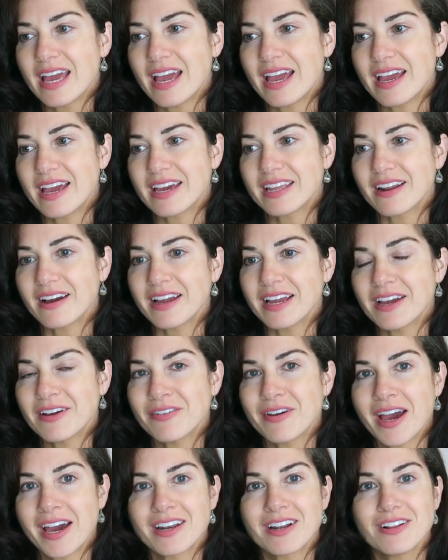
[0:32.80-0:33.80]
and I have
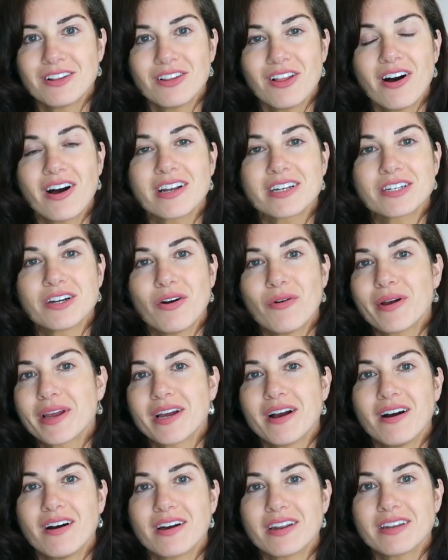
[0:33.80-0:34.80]
had a lot
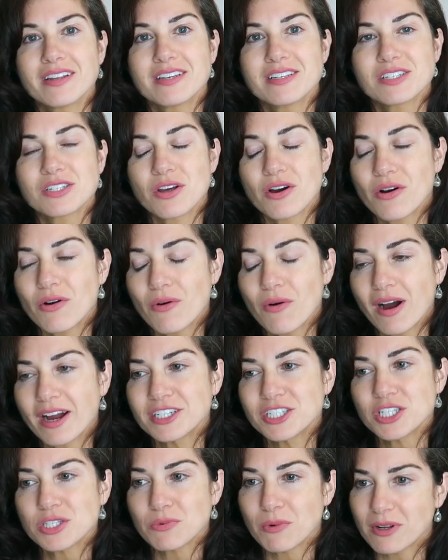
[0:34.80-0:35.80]
going on. So I
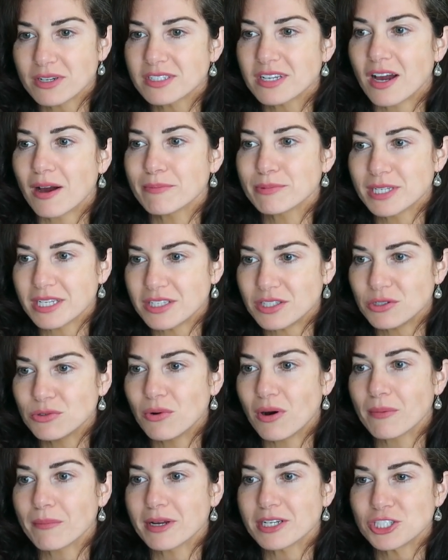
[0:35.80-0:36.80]
just wanted to update
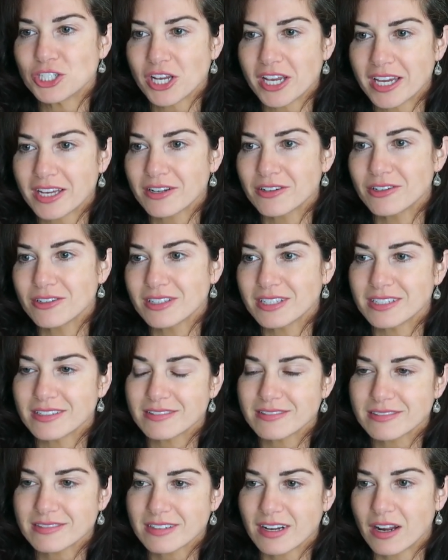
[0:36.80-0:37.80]
you on my channel
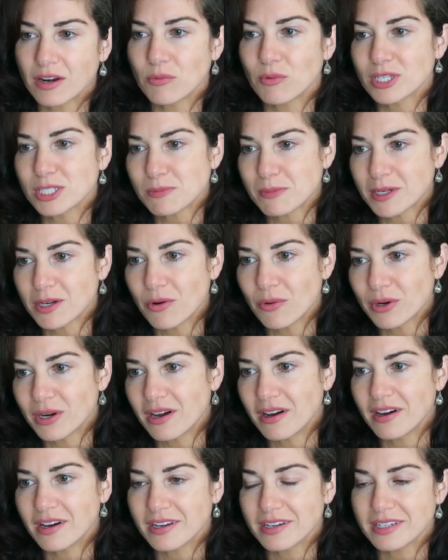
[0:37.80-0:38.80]
and kind of what's been going
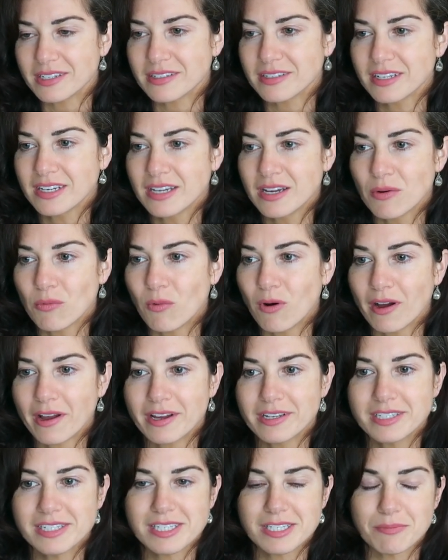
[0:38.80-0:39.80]
on and
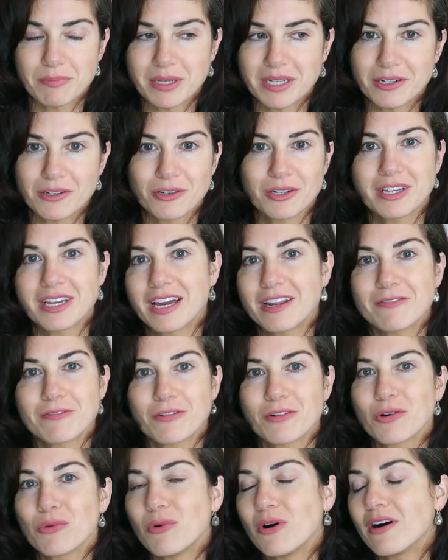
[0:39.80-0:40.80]
why I disappeared again
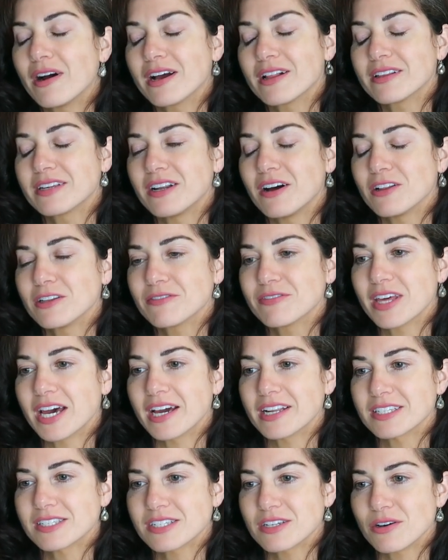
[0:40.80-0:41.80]
for a while and all of
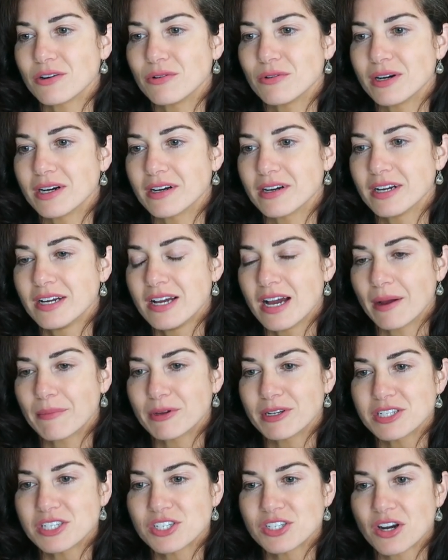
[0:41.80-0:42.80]
that. So uh, I'm
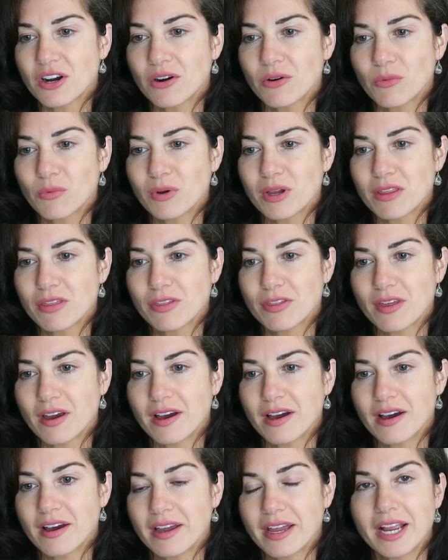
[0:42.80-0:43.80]
going to start with
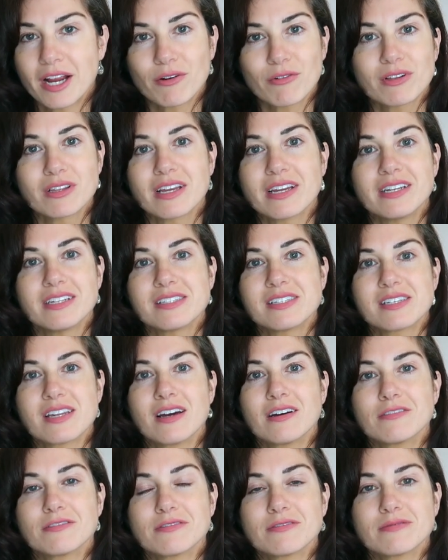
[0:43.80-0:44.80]
uh, hair related
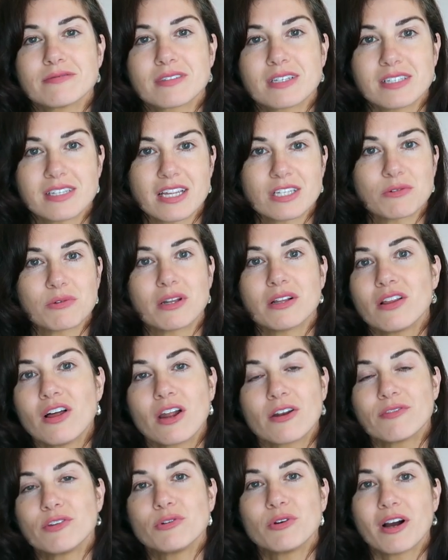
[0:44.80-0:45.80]
stuff because that's what a
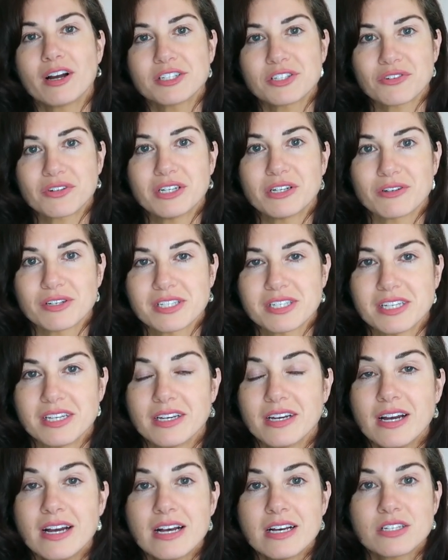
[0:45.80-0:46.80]
lot of you guys are here to
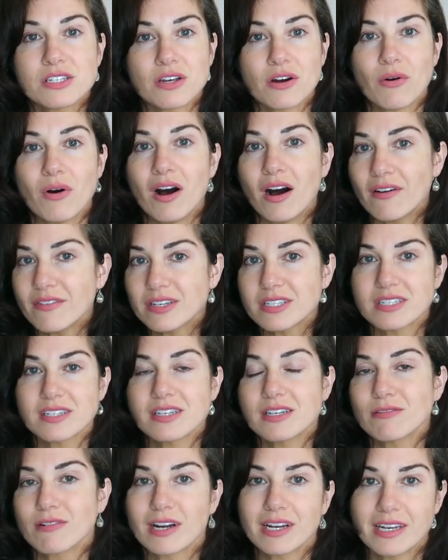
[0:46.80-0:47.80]
see. So
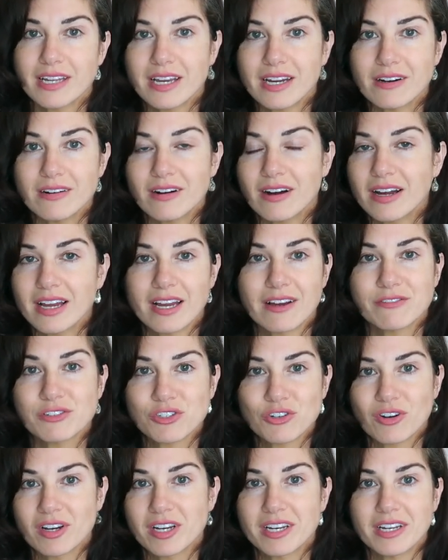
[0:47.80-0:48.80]
obviously right now I have
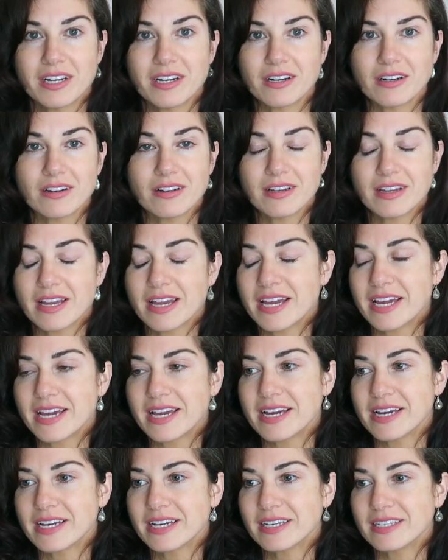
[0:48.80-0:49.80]
straight hair
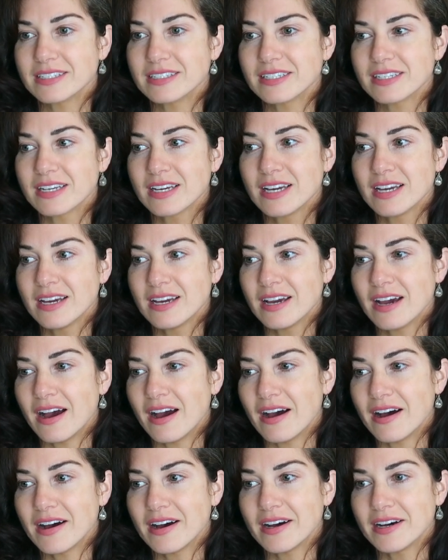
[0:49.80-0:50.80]
and
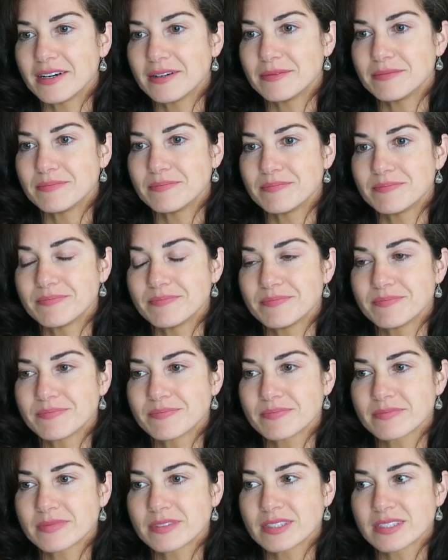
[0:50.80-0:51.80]
um,
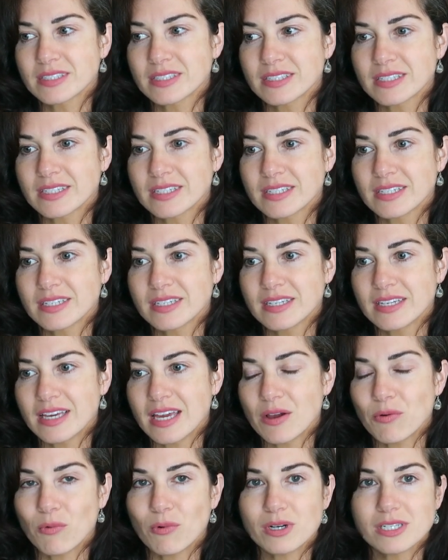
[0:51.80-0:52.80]

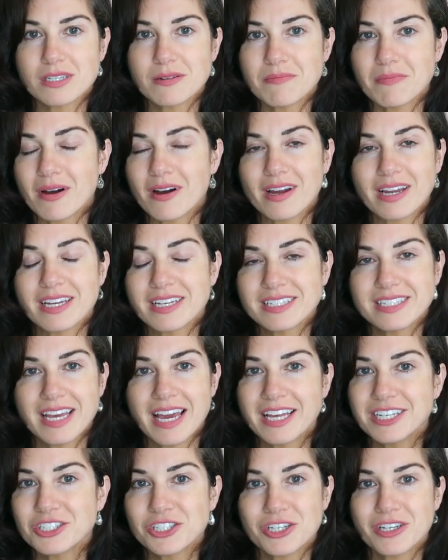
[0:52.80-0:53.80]
it wasn't my
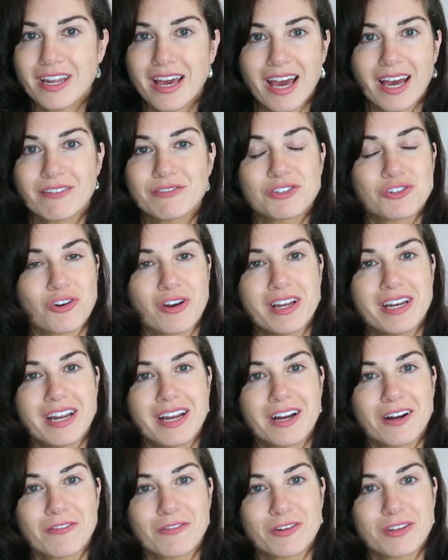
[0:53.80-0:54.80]
intention to have straight
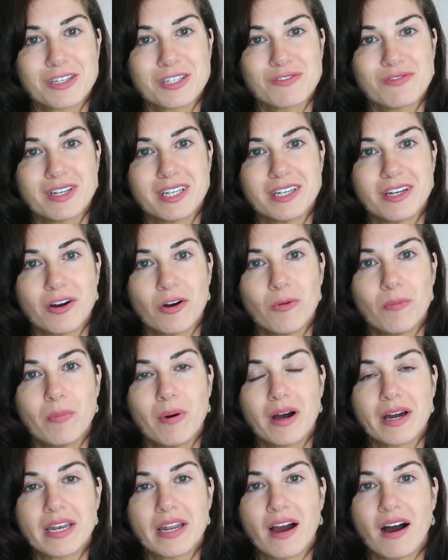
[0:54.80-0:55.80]
hair for this video,
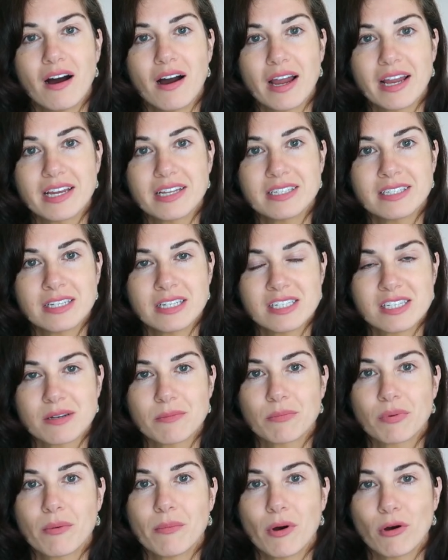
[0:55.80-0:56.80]
but I did
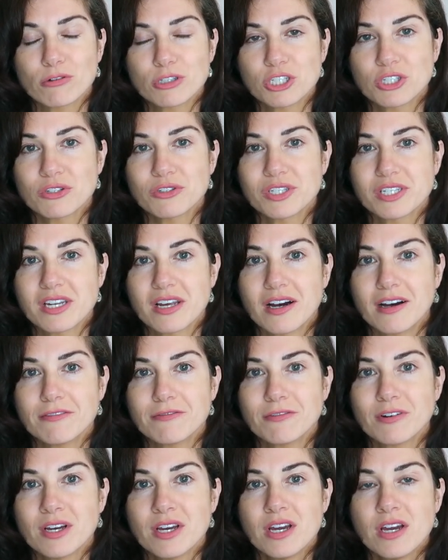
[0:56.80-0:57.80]
some promotional
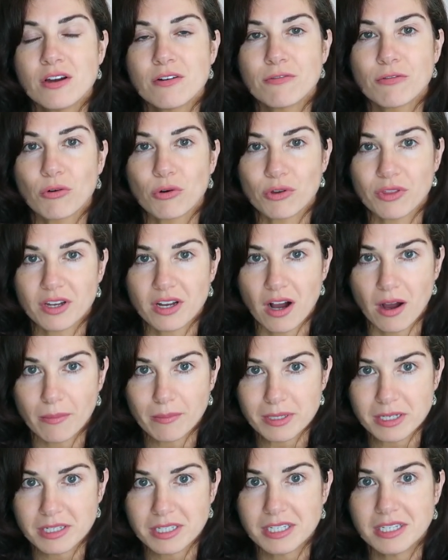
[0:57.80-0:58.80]
stuff for the
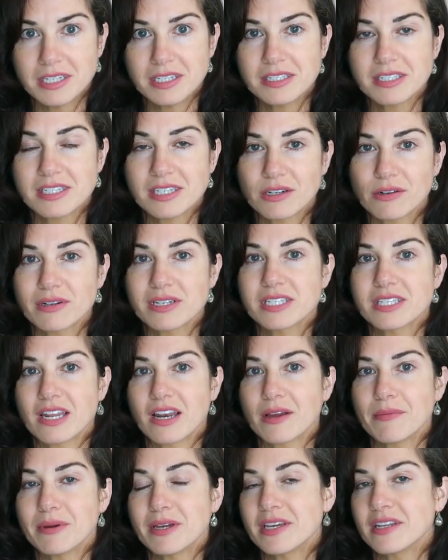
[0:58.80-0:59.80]
comedy series that
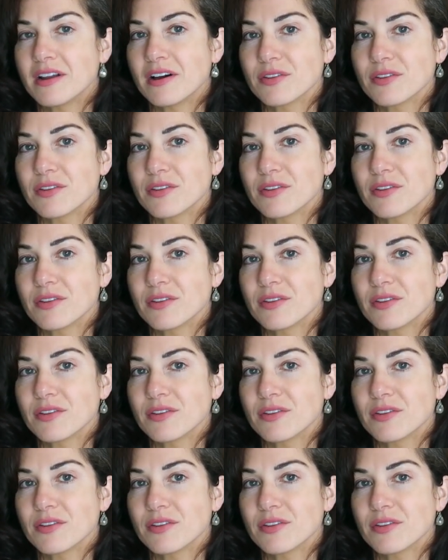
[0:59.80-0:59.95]
I'm in